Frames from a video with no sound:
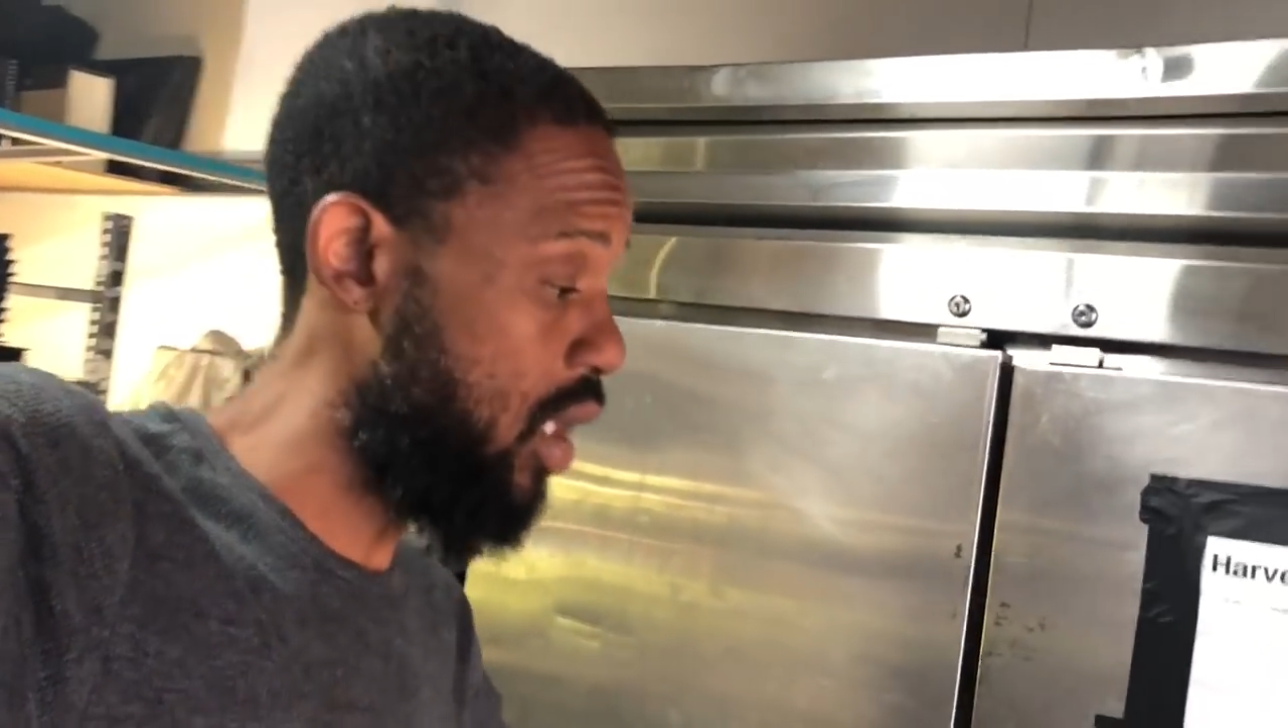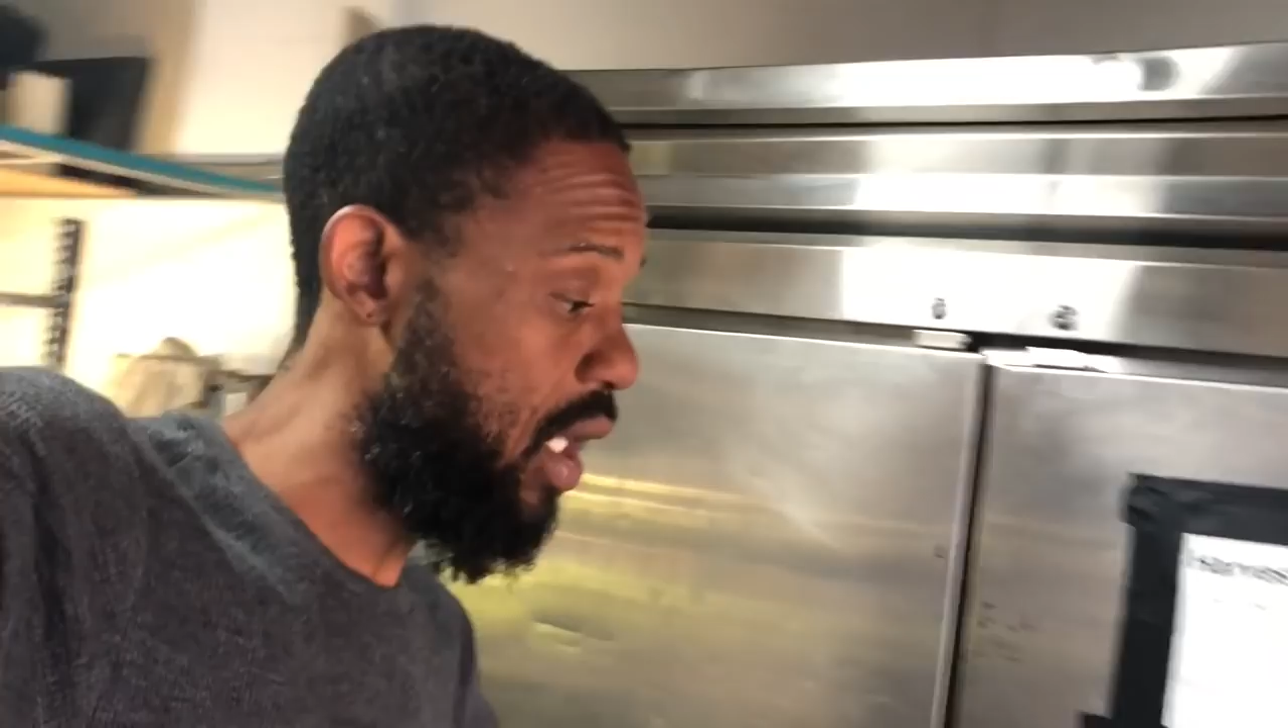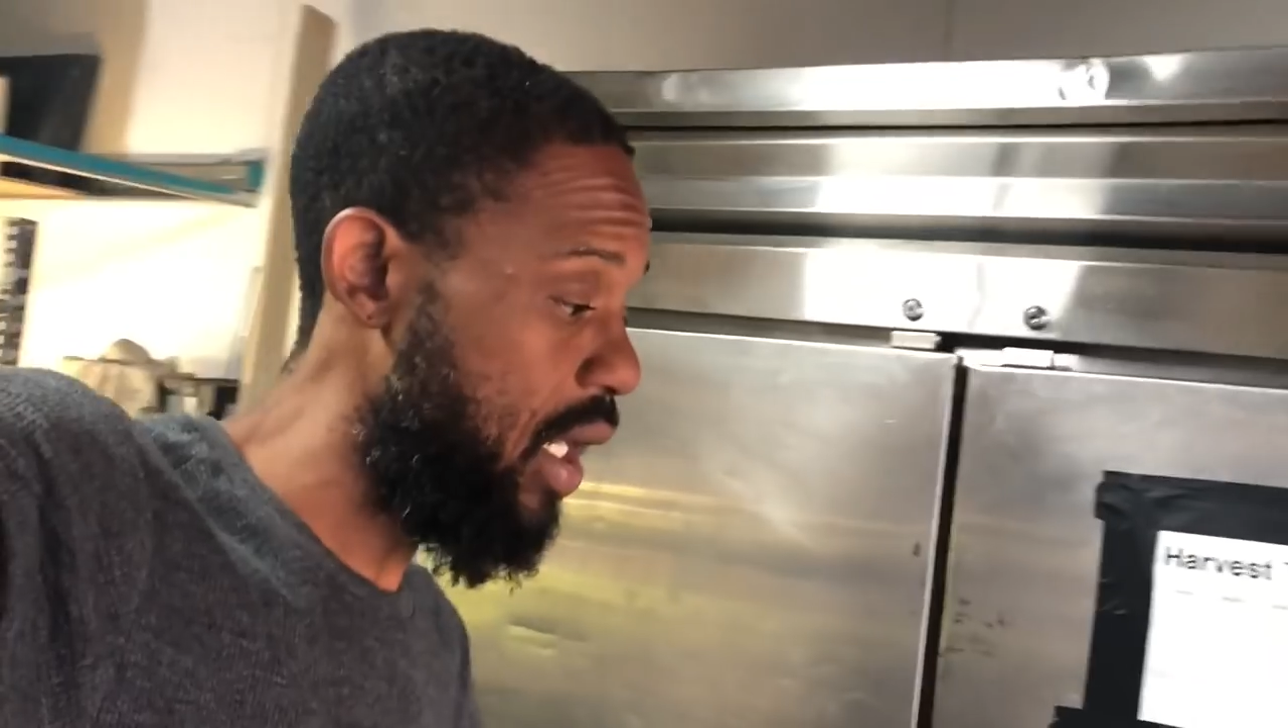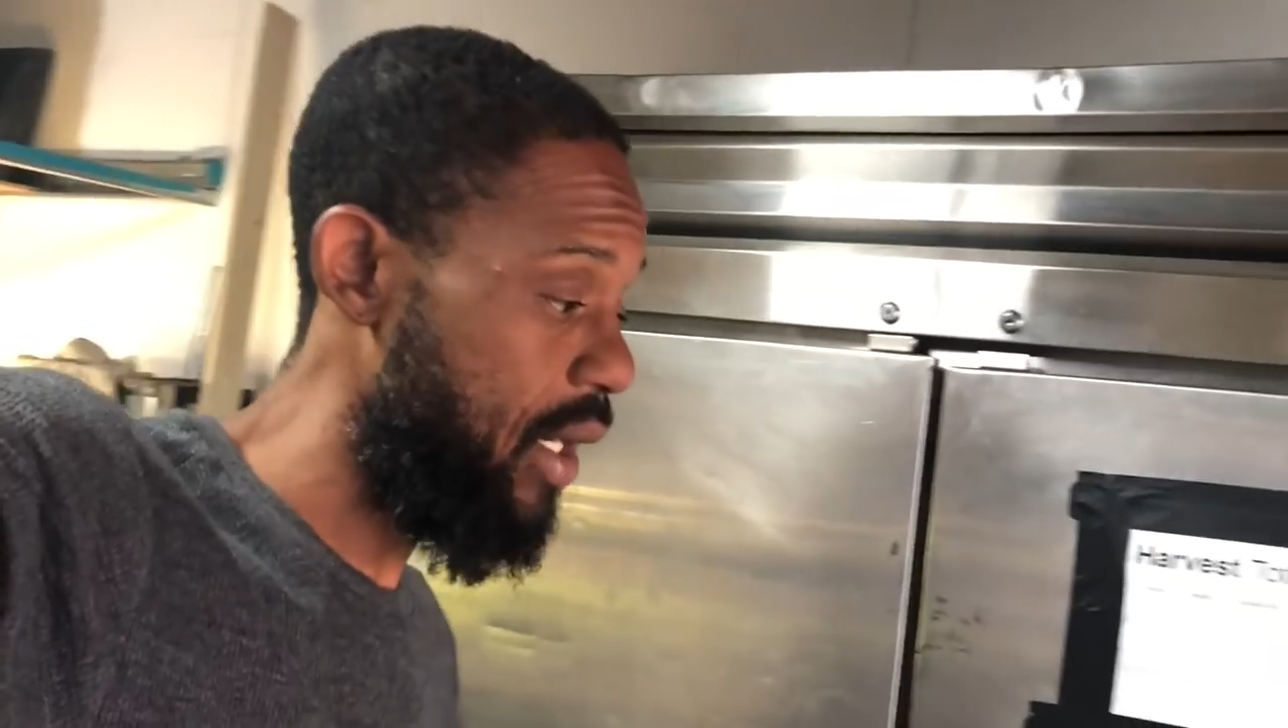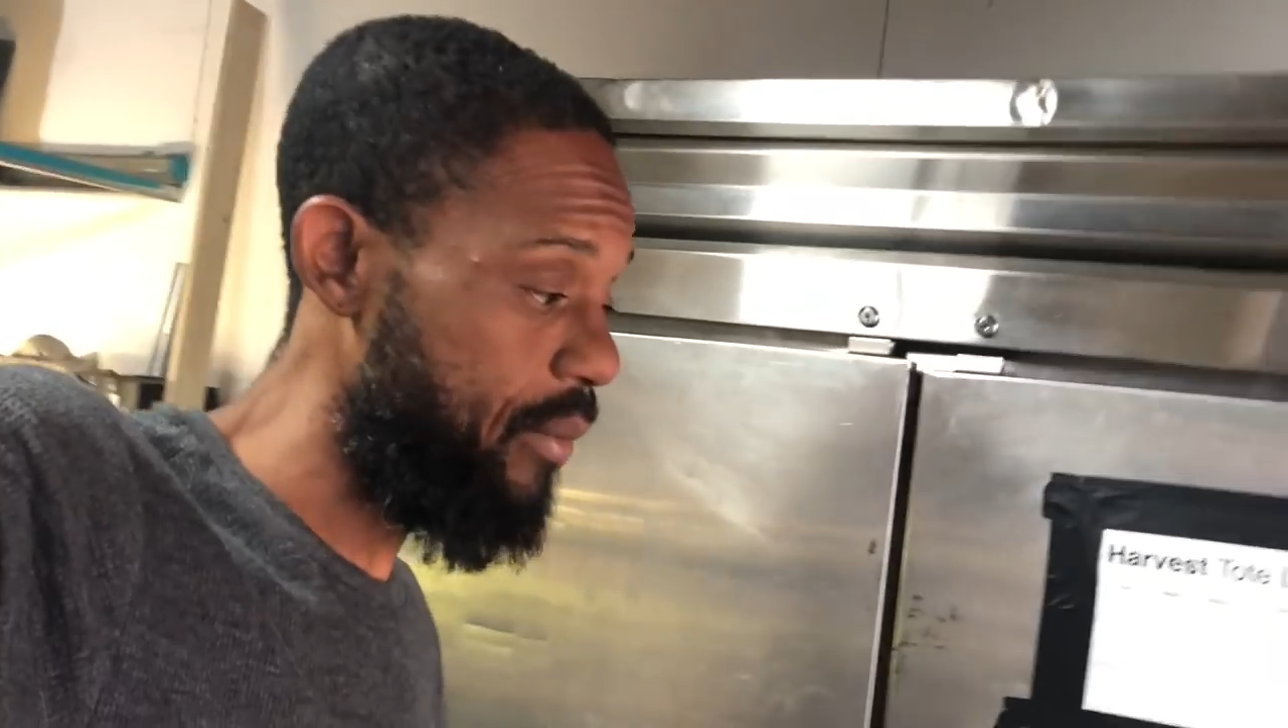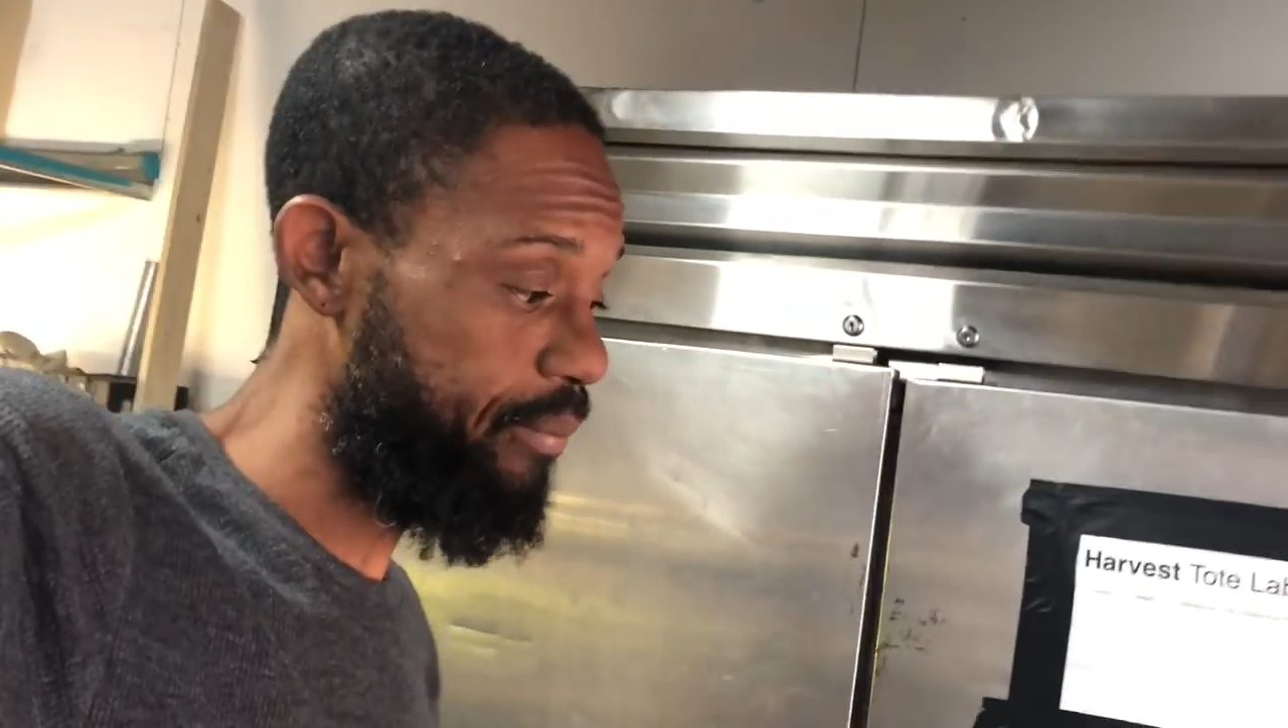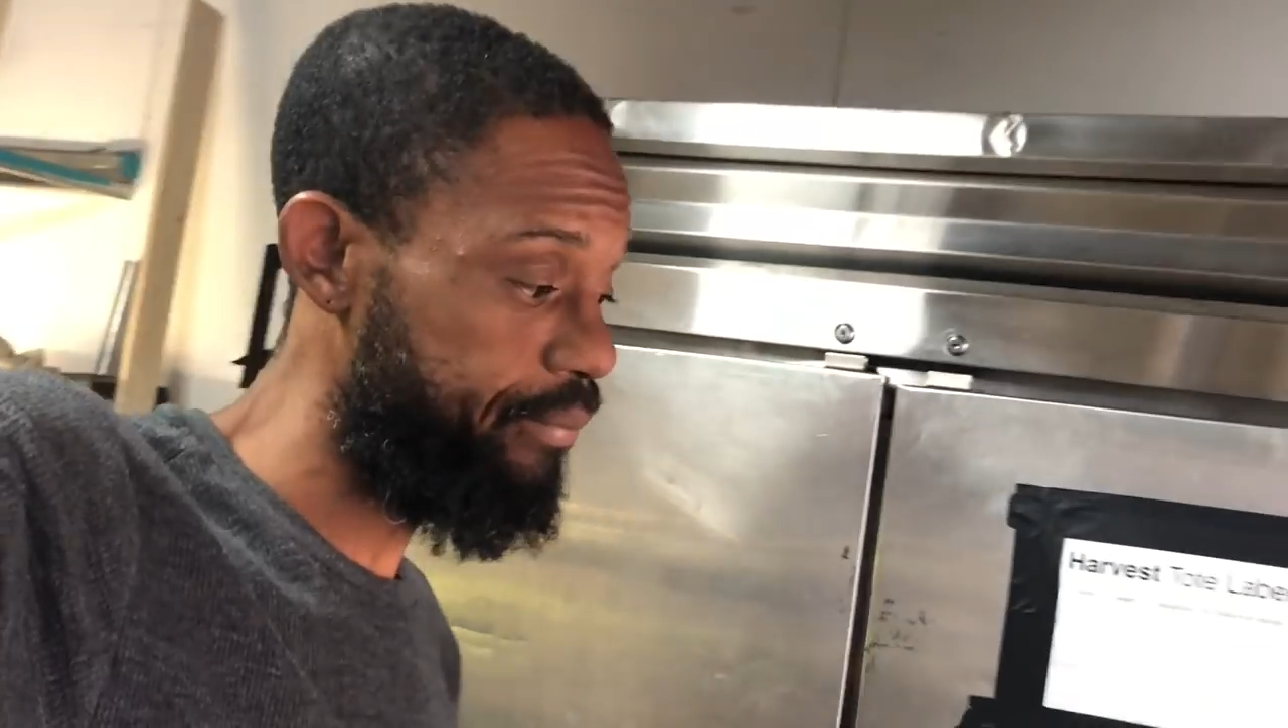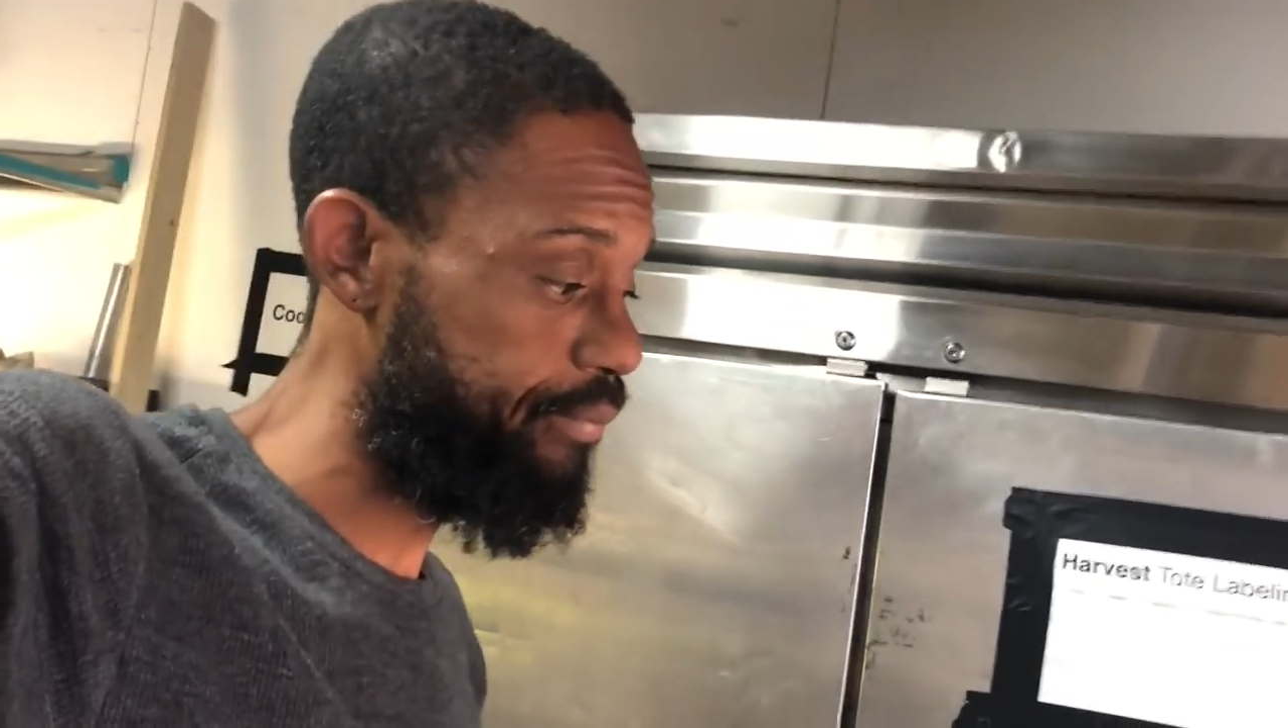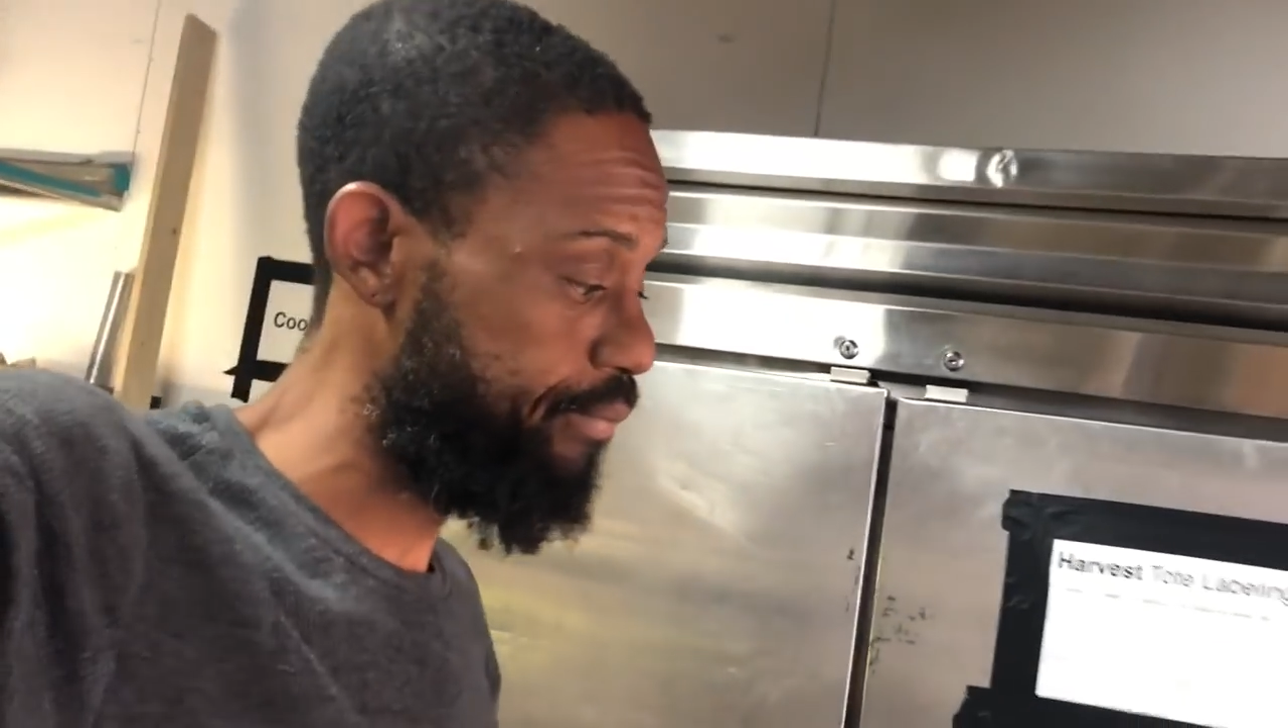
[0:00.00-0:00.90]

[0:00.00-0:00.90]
Um,